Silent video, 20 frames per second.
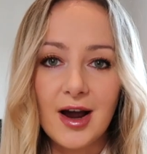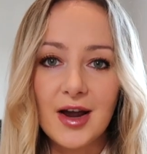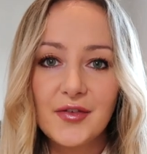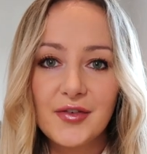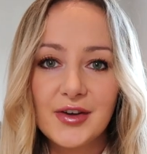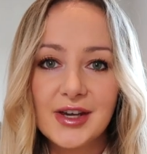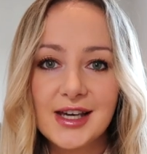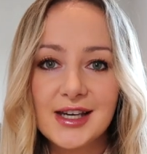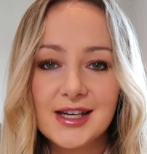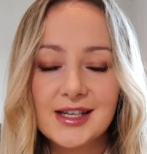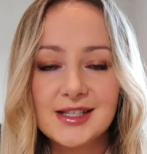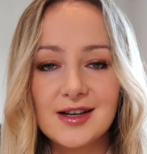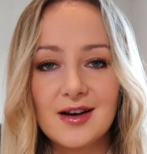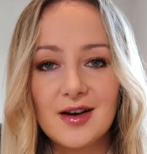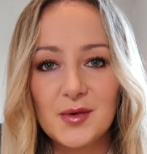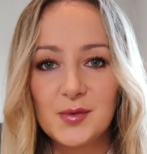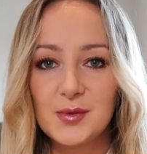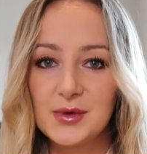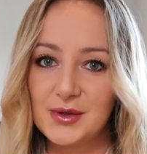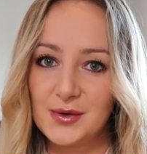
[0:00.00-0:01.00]
I figured
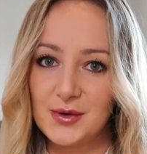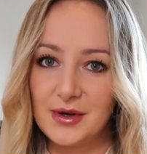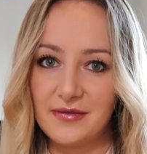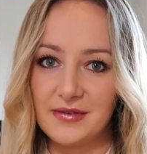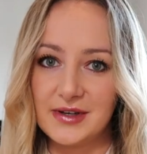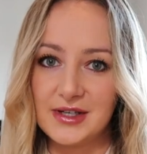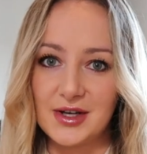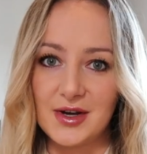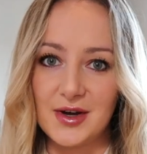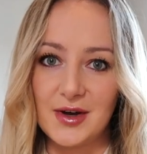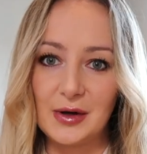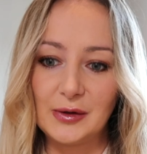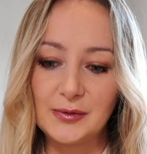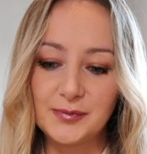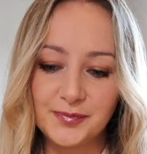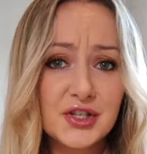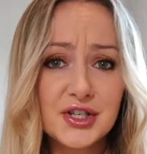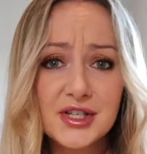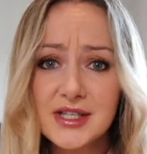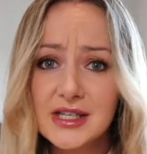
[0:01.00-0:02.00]
I would do a video
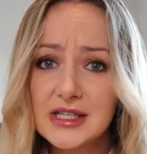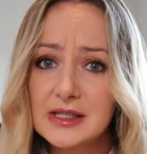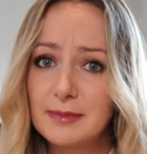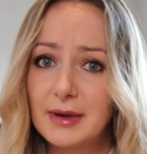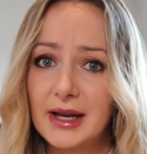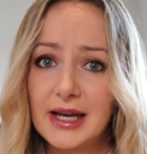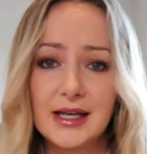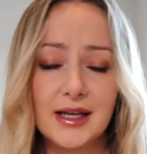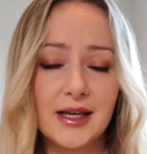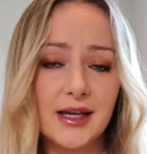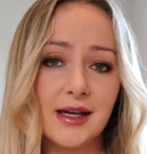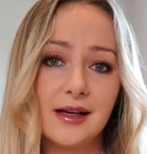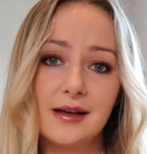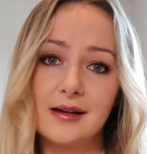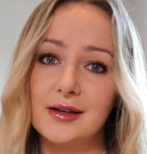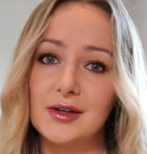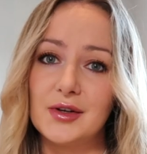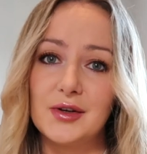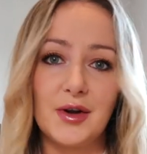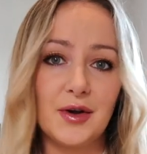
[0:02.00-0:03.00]
just
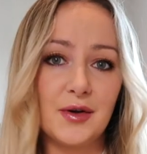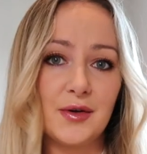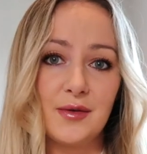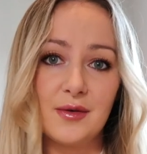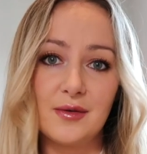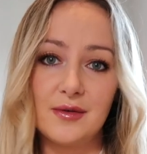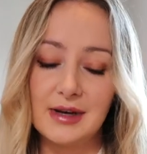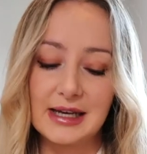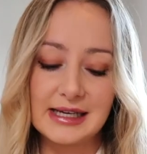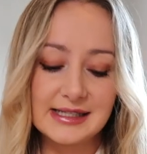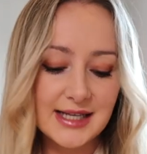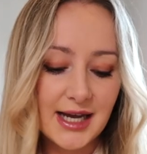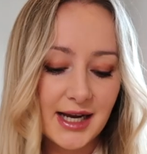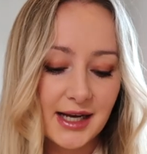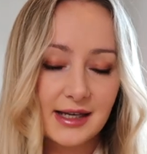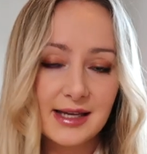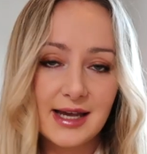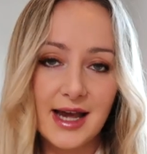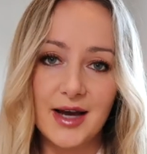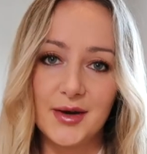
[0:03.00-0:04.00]
explaining, you know,
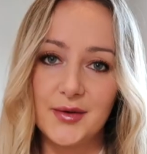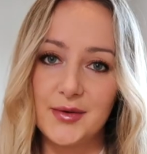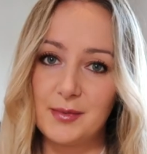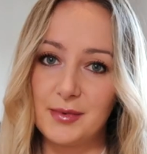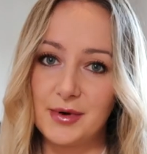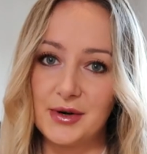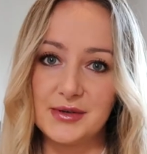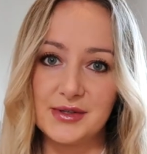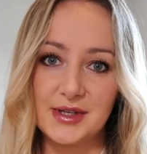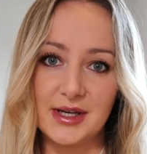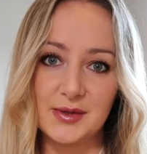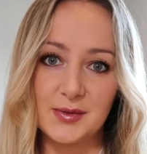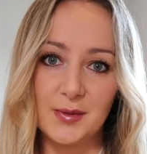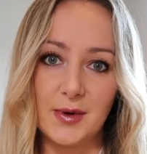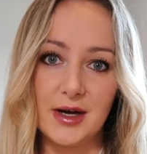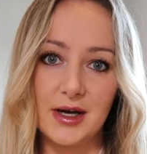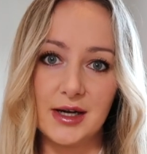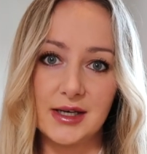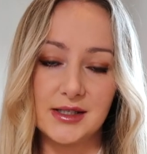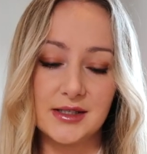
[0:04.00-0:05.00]
exactly how the process
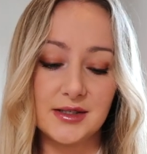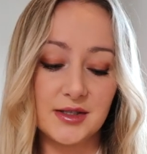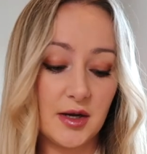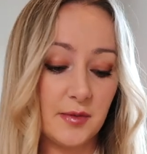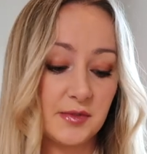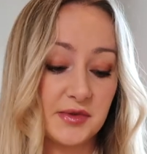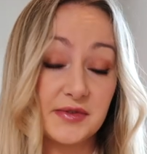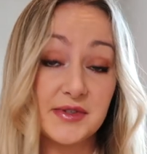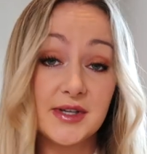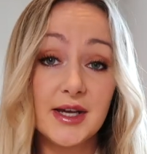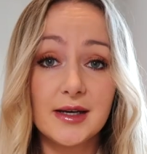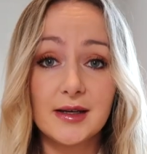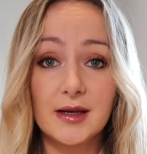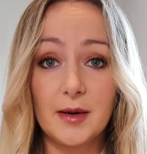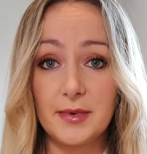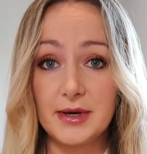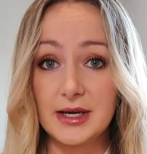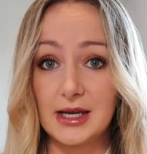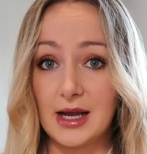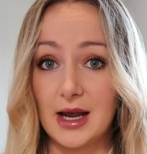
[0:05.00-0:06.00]
works in terms of setting
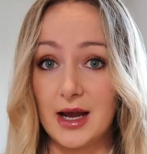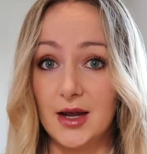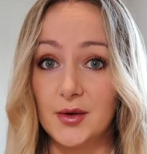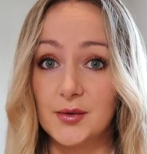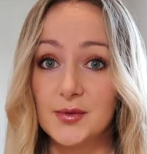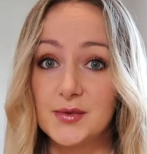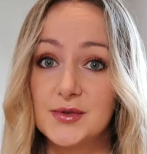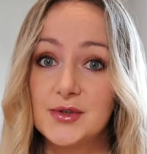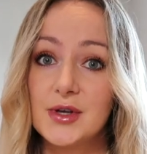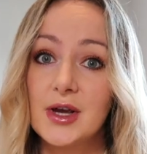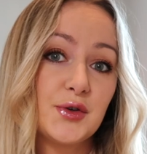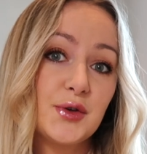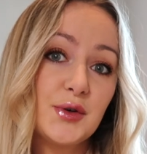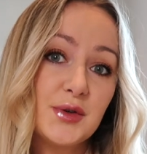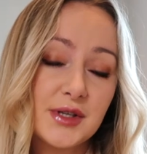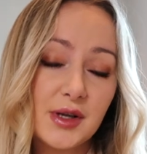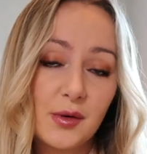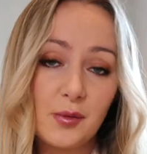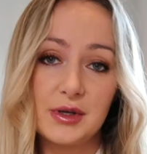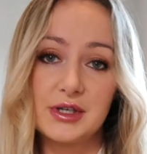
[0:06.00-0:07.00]
up an account,
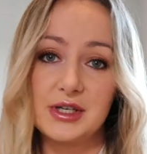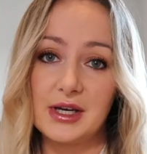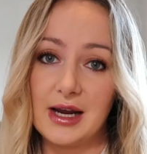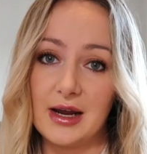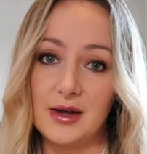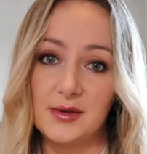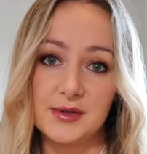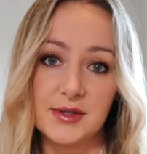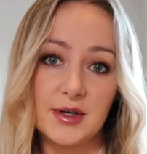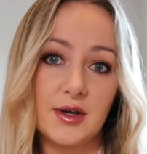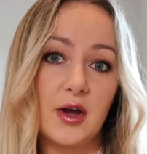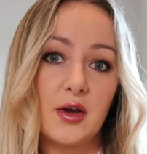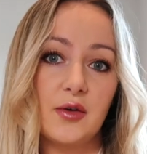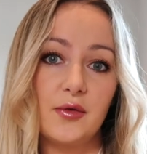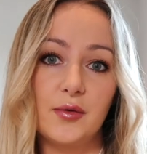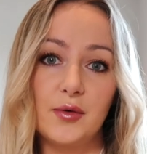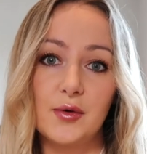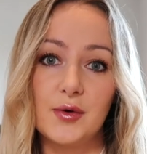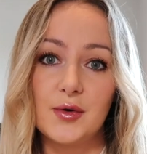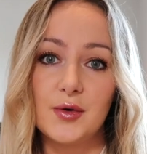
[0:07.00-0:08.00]
choosing which account to go
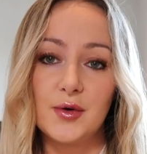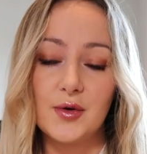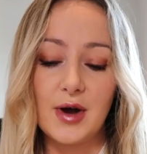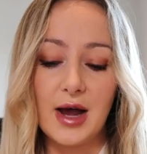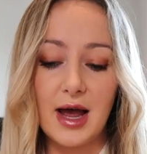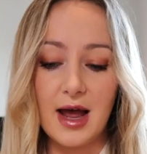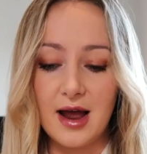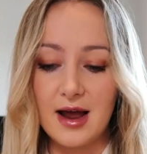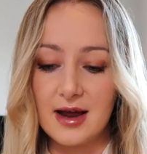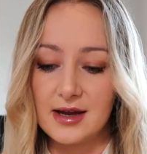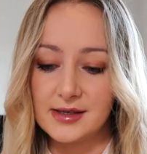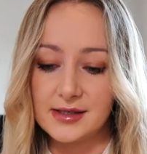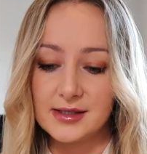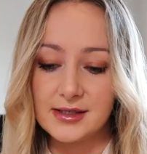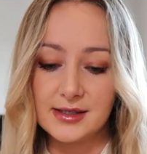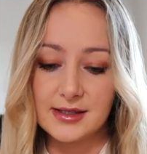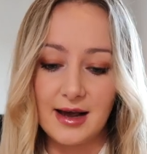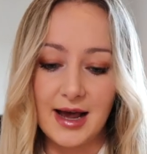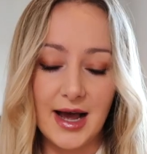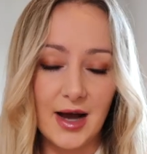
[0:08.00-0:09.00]
for,
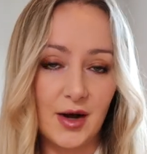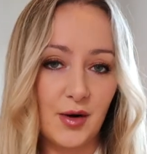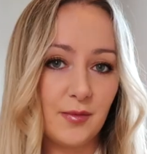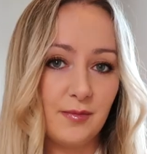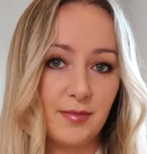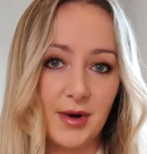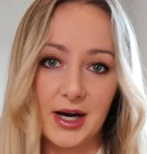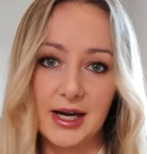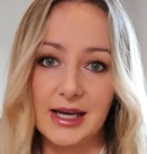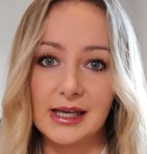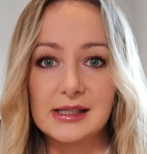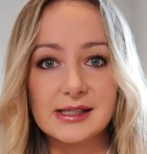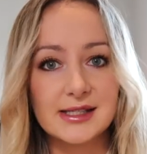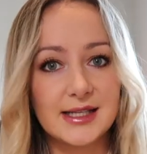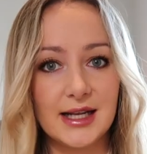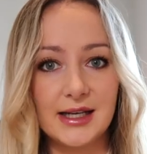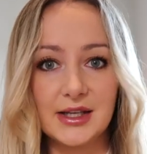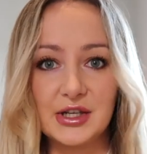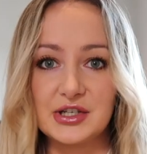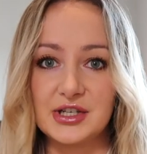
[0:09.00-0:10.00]
and how buying and
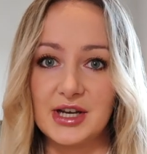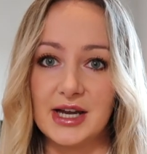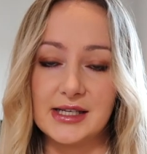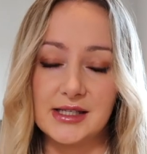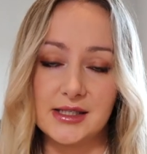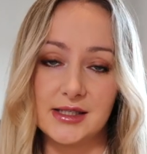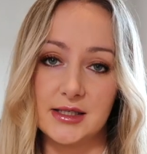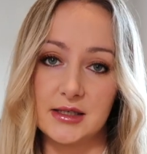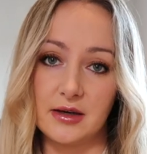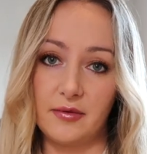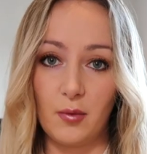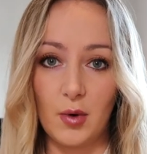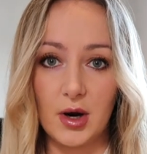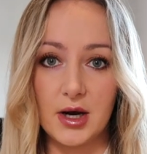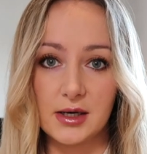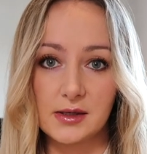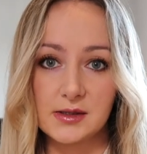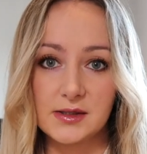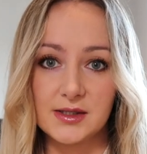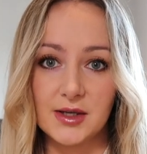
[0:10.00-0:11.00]
selling shares and stuff works.